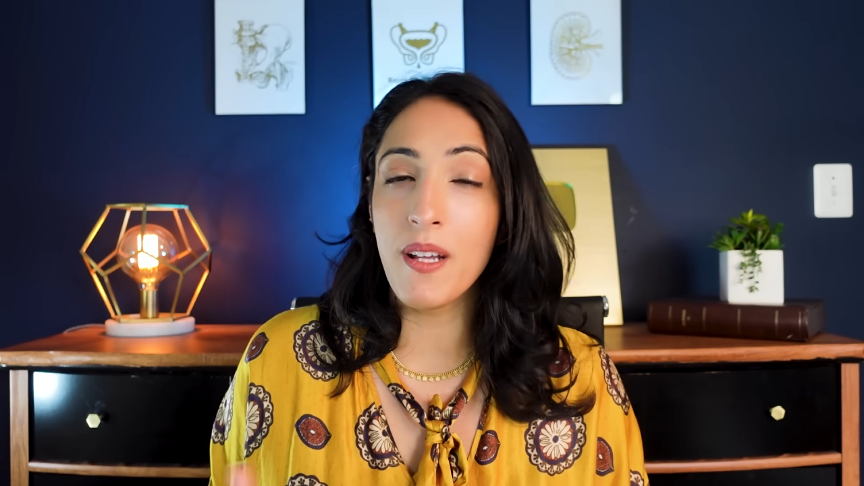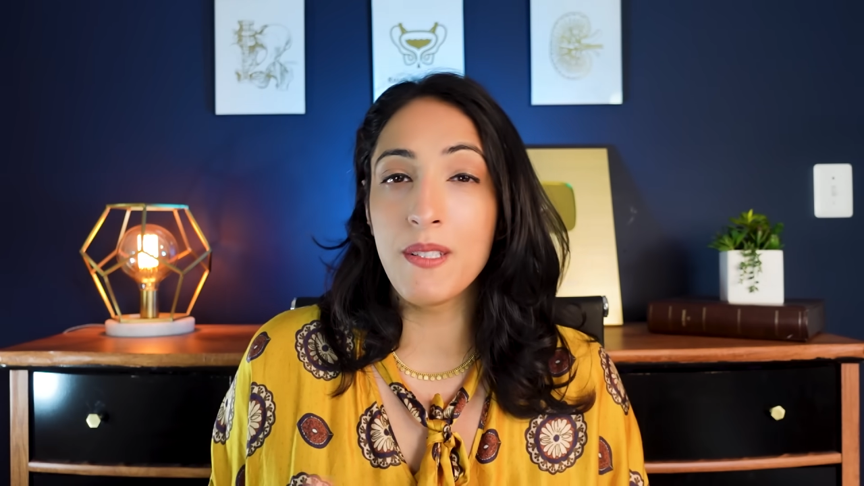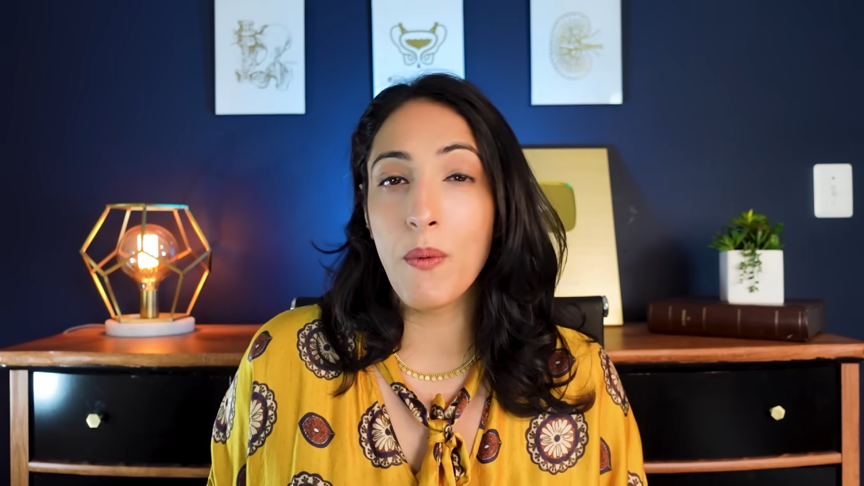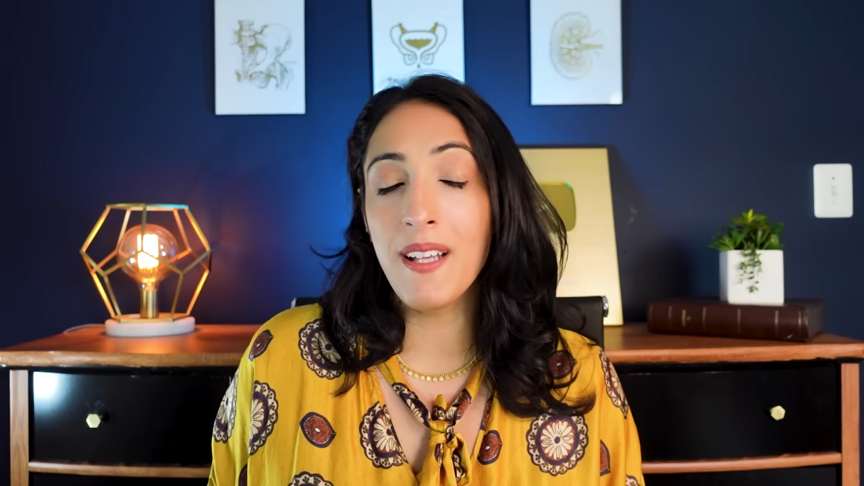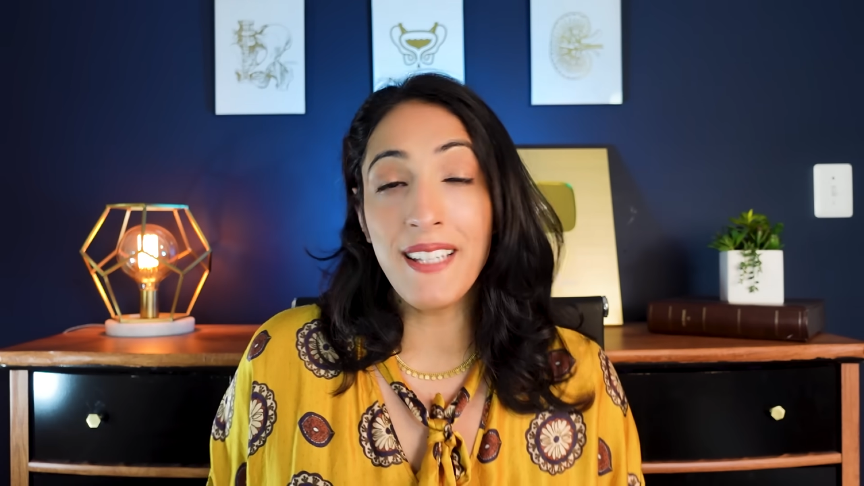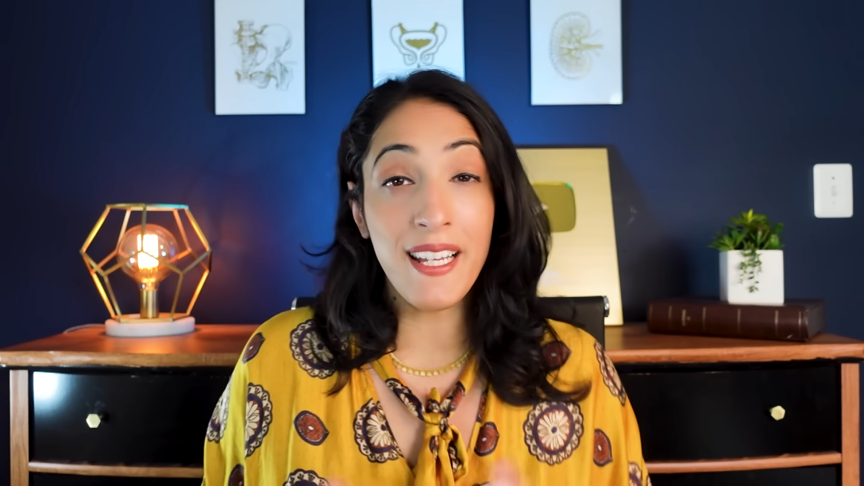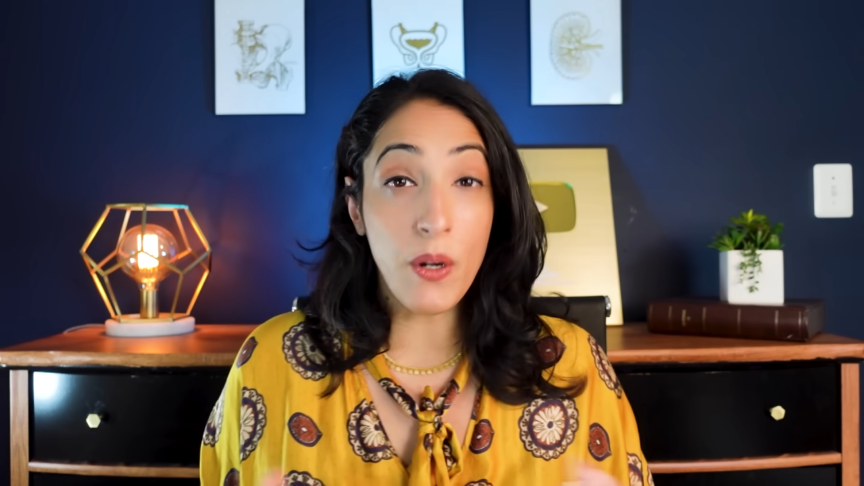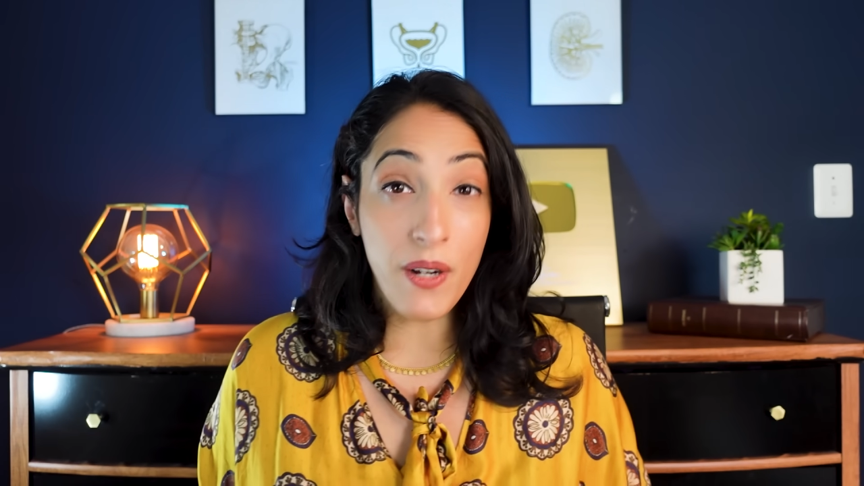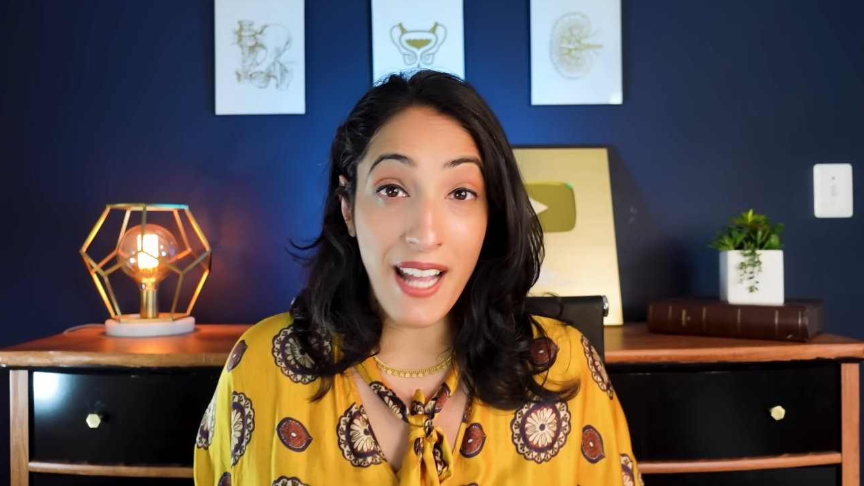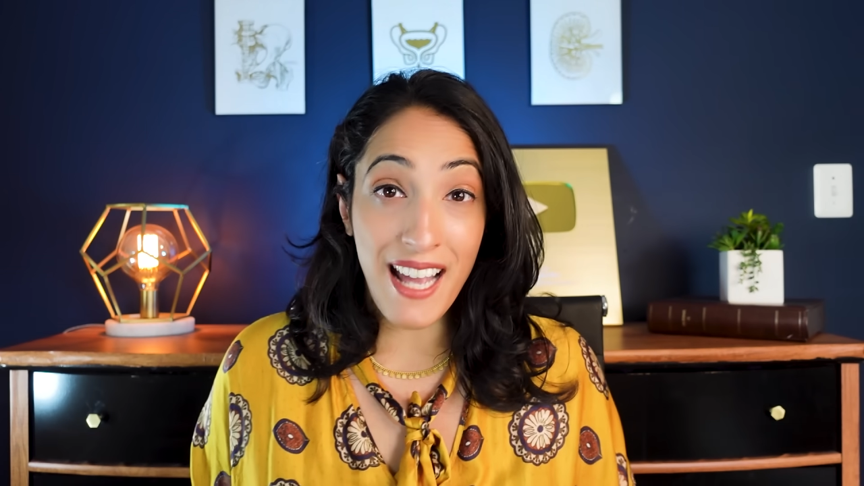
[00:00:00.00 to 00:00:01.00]
as well as any
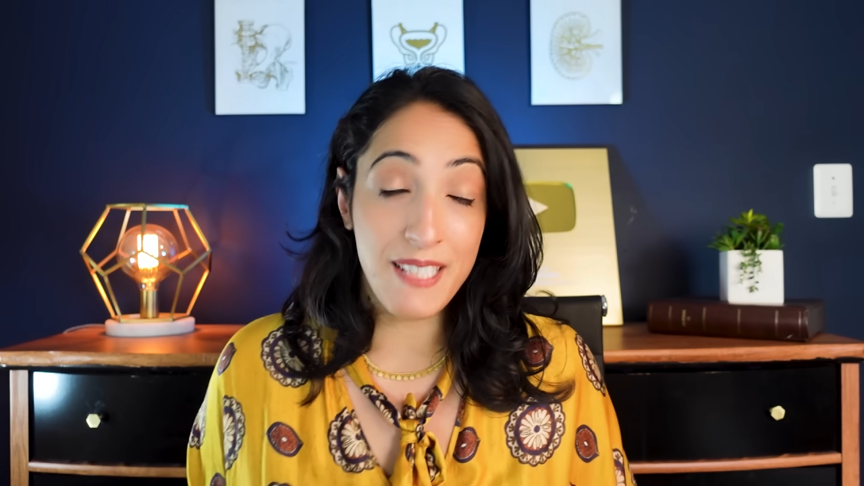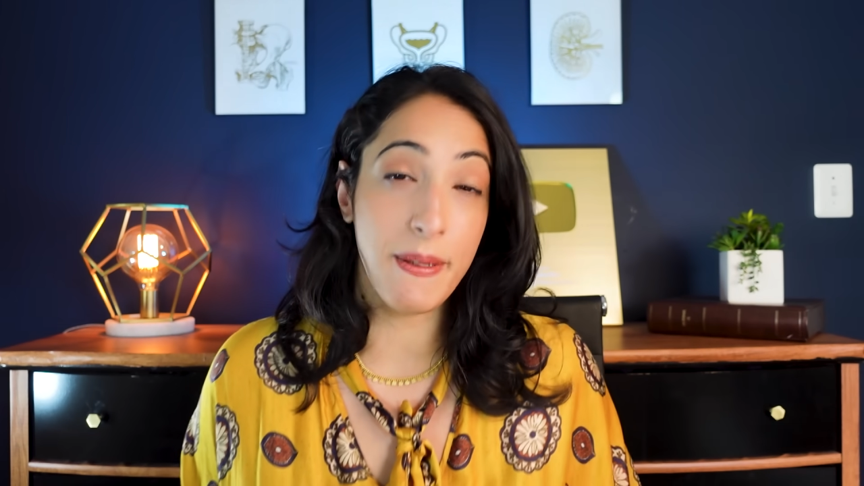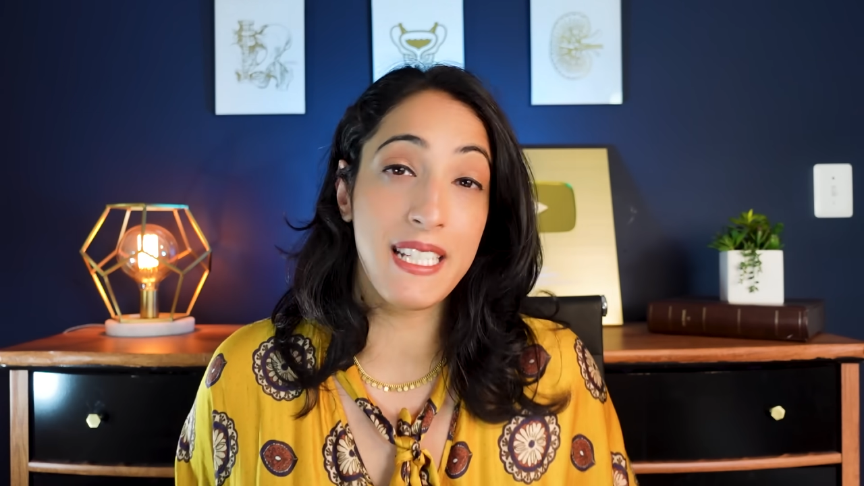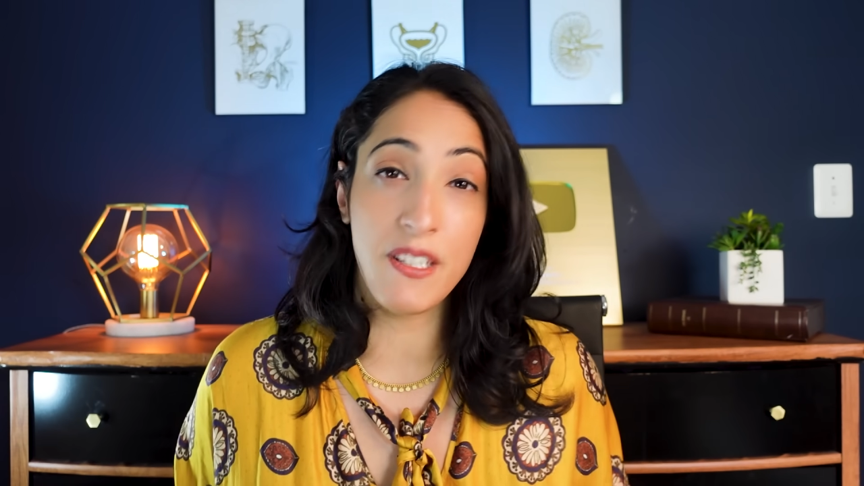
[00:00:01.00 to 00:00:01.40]
orgasmic